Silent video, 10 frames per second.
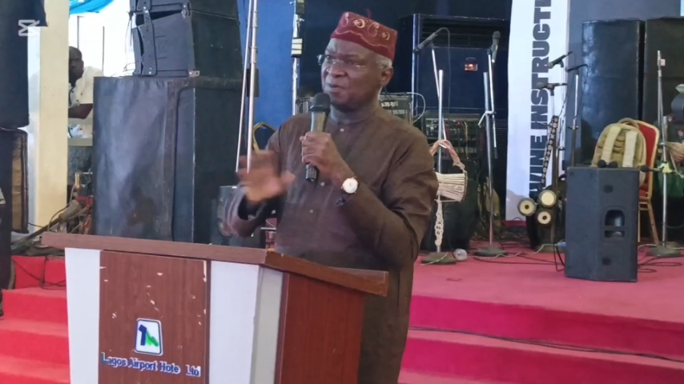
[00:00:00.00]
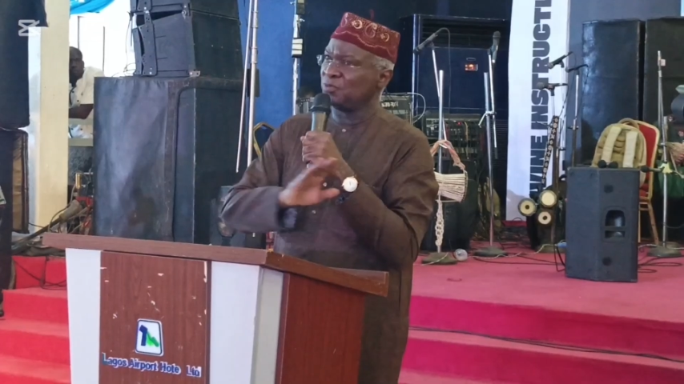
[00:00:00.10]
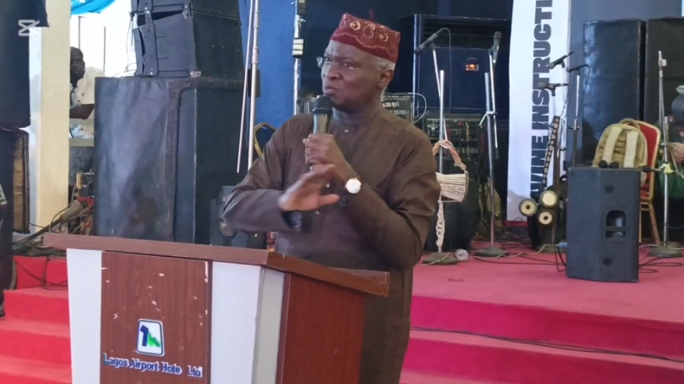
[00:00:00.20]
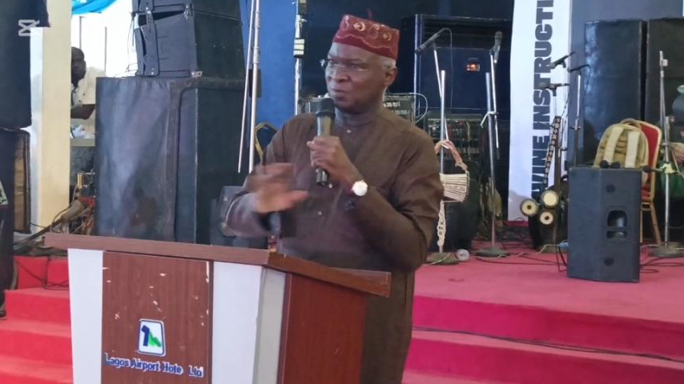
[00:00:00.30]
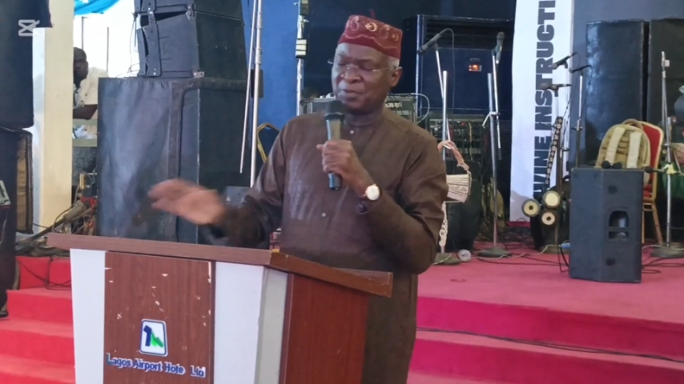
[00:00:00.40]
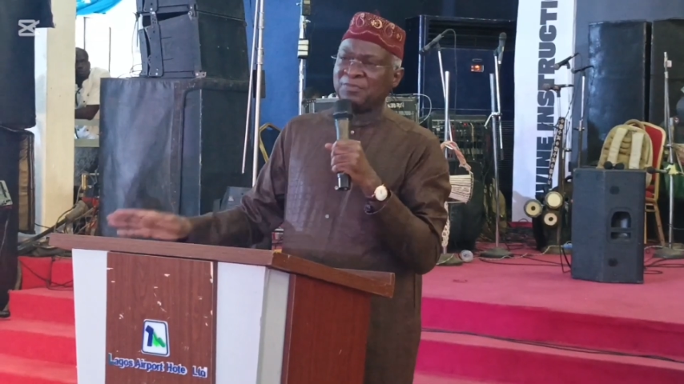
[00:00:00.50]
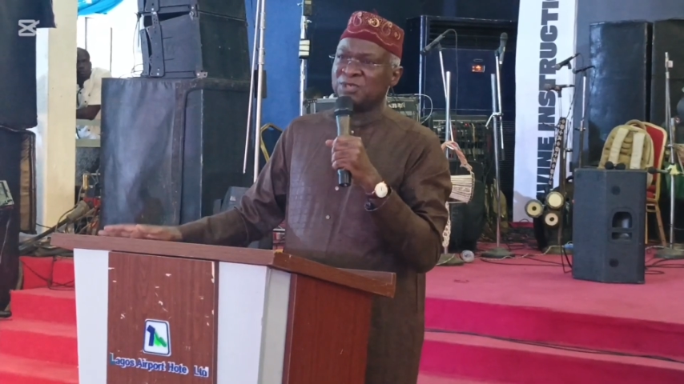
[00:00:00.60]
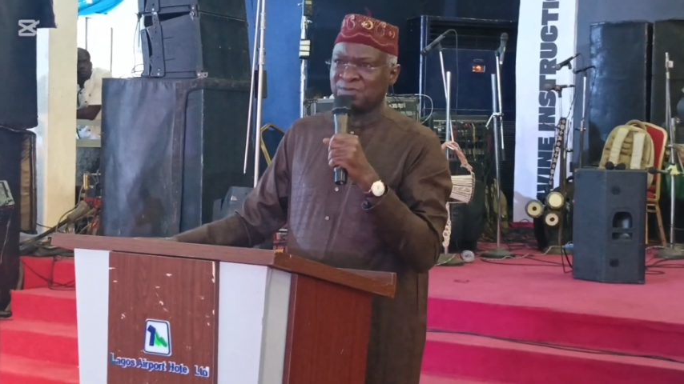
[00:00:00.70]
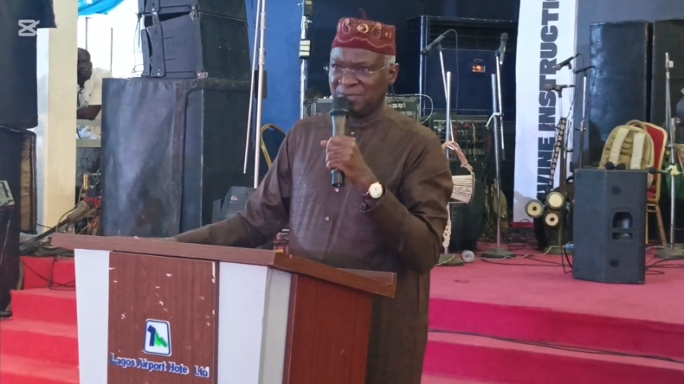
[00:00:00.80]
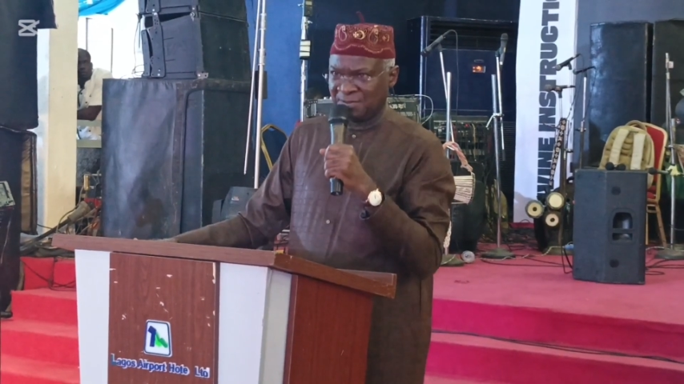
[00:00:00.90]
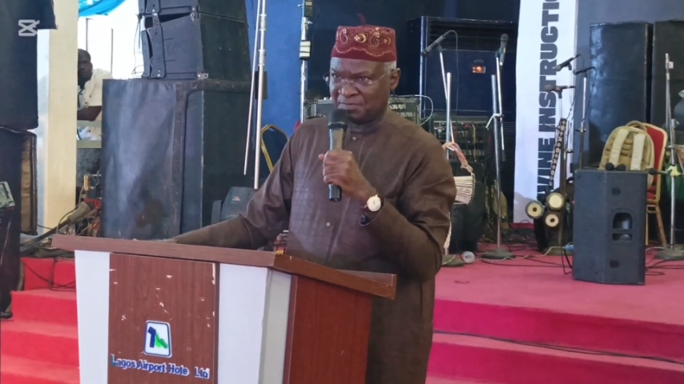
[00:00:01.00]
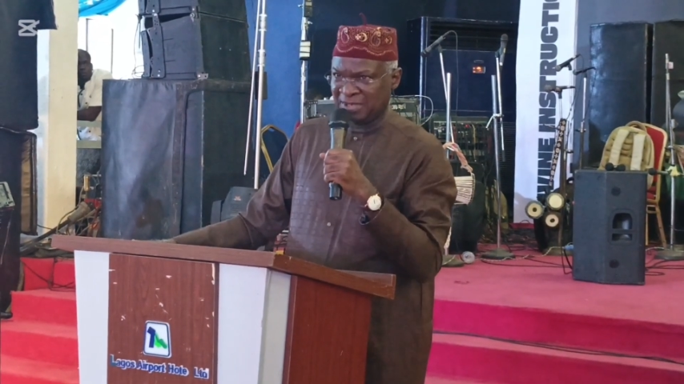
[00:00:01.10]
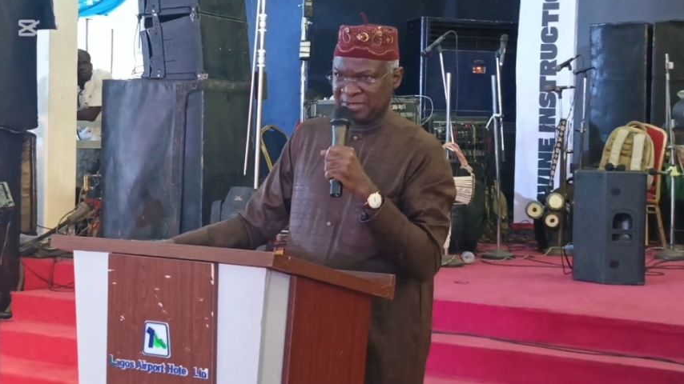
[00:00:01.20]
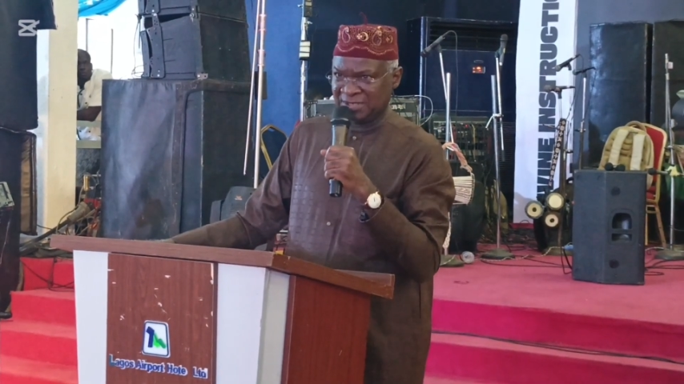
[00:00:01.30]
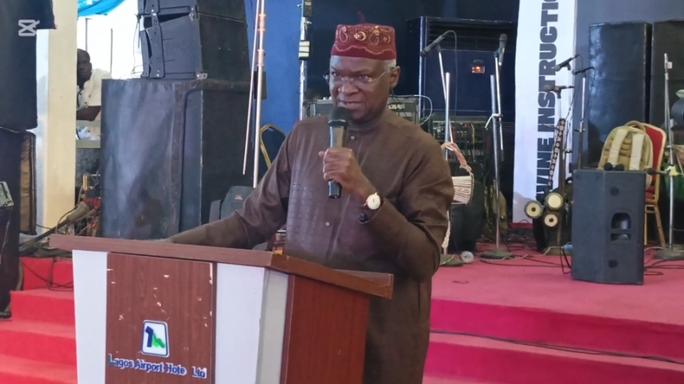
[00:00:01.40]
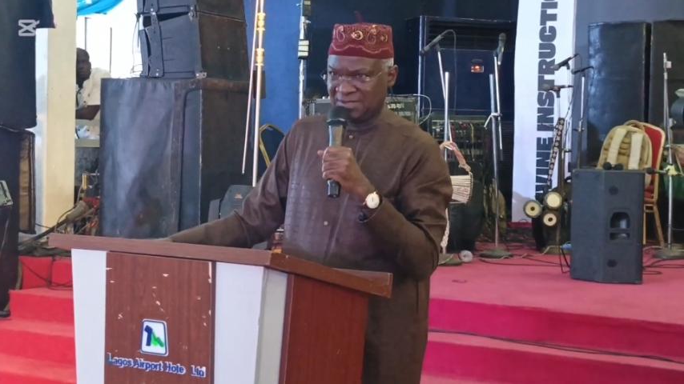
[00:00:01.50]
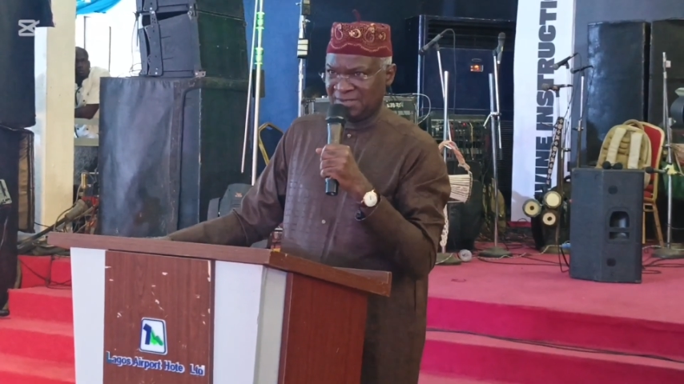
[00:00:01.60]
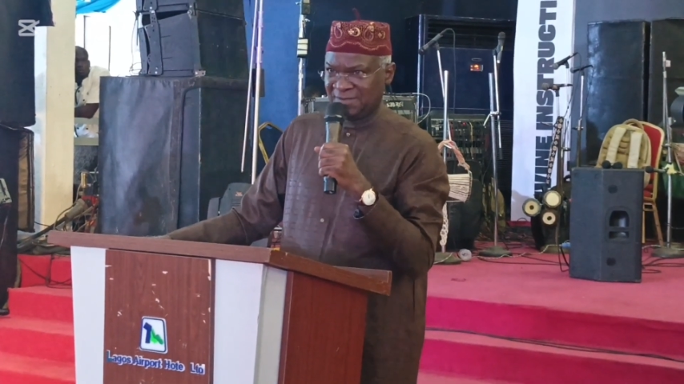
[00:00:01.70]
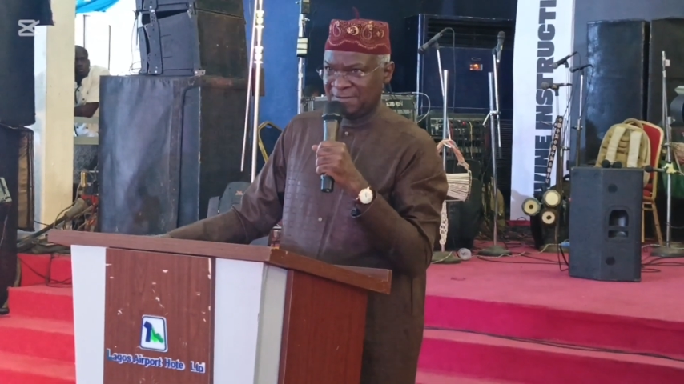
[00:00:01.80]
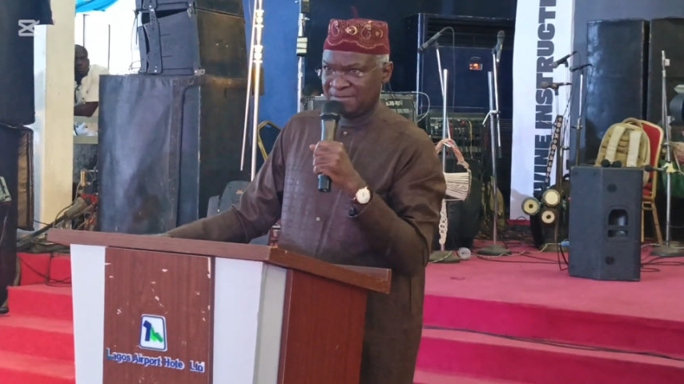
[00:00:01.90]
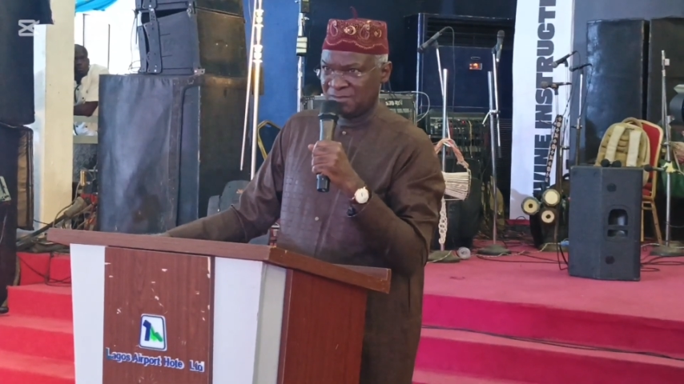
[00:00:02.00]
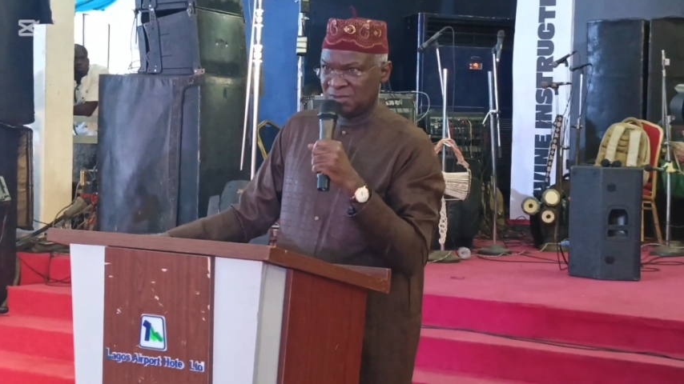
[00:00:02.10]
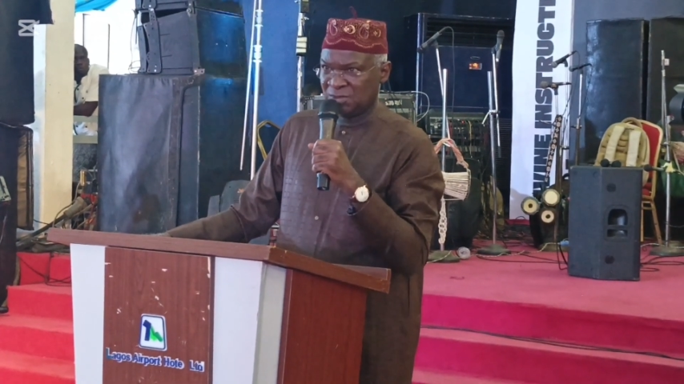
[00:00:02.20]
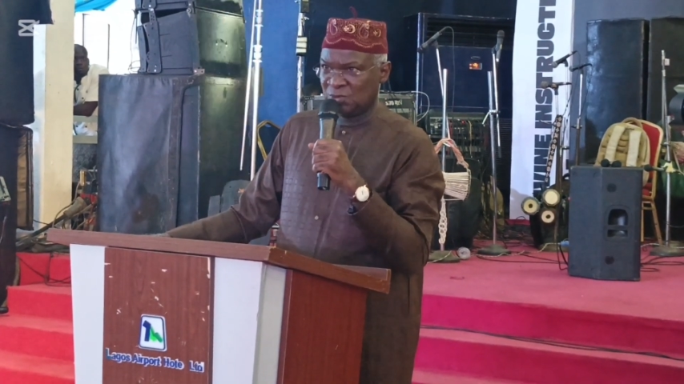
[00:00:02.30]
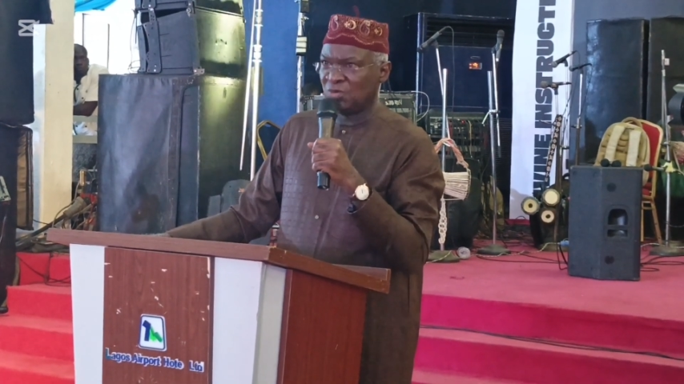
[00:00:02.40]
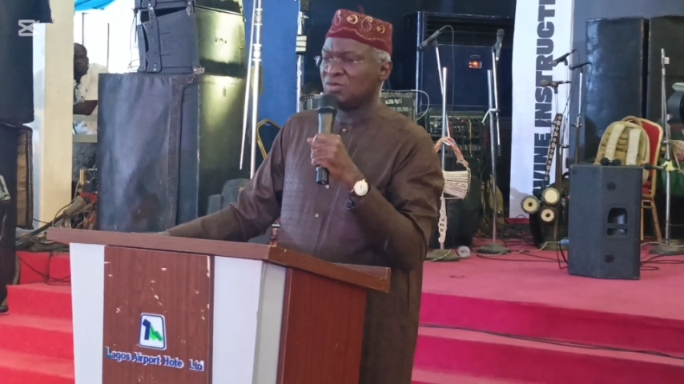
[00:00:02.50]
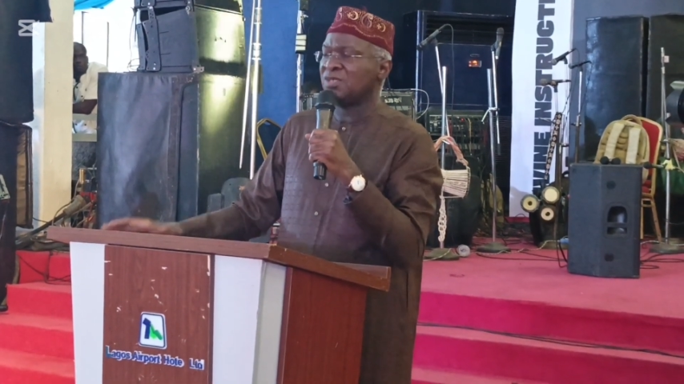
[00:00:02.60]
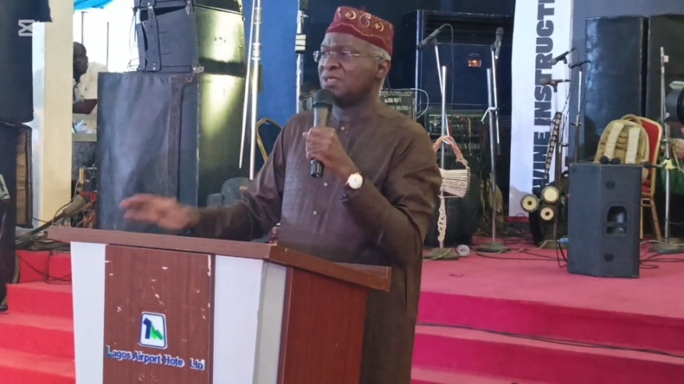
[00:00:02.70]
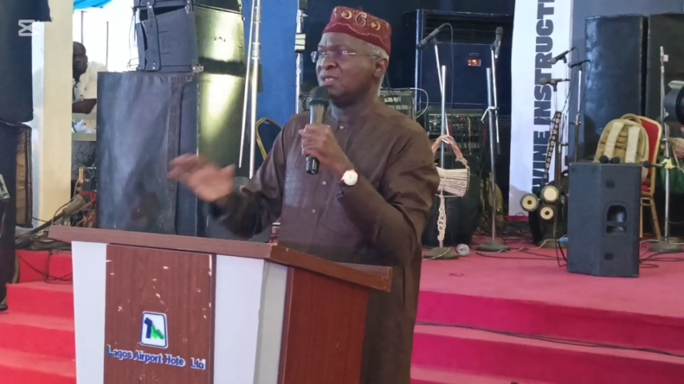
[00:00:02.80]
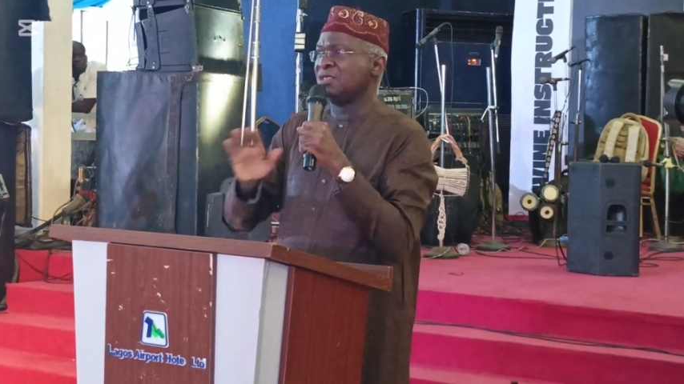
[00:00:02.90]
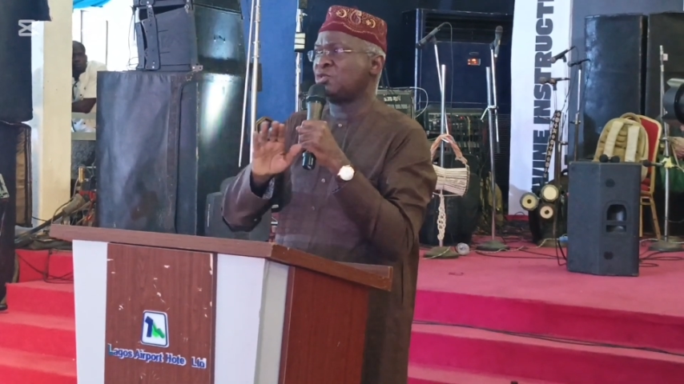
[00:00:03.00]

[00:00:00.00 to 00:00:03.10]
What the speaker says: people to publish me in print. So they